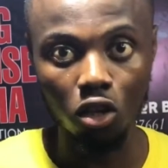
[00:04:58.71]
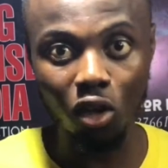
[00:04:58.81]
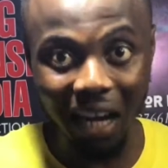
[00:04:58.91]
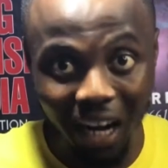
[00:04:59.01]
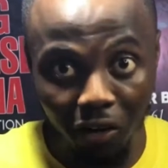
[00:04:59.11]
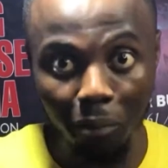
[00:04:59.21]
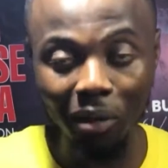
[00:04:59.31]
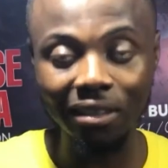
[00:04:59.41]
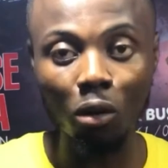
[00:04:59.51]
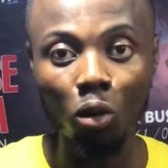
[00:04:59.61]
you can
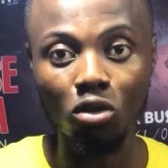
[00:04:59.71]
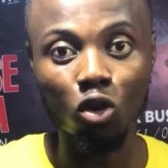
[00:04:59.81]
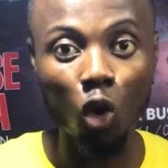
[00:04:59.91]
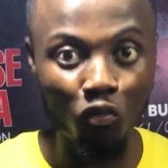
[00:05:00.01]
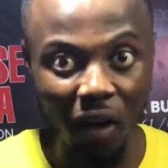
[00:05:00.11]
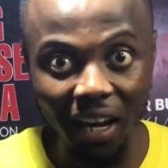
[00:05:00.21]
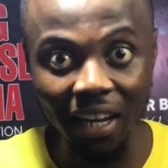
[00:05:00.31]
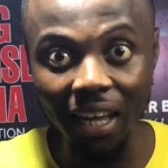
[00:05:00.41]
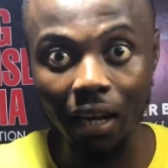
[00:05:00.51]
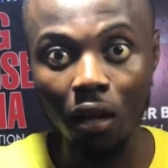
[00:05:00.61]
100% what confide
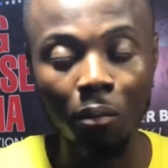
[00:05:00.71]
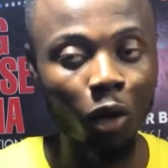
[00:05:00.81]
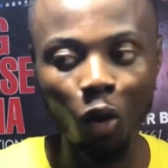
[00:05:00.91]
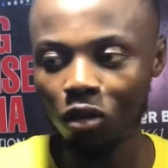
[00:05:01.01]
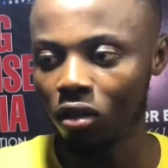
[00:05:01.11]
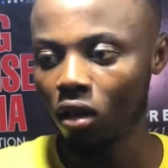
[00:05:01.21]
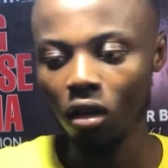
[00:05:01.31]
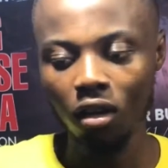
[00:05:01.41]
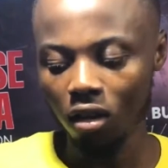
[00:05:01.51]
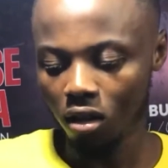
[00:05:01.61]
in him, because
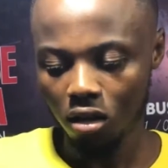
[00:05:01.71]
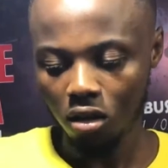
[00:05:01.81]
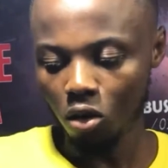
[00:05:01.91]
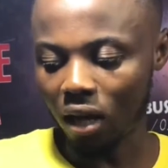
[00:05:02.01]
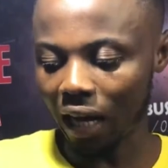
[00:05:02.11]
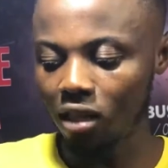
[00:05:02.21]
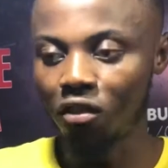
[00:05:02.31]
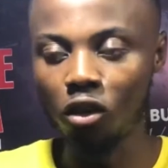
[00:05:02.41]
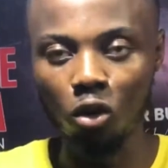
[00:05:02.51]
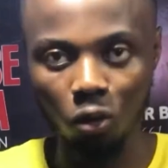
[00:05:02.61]
look at this
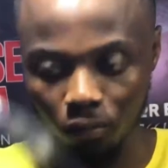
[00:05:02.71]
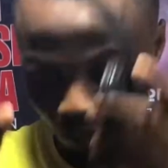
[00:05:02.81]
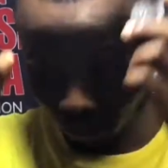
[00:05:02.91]
video.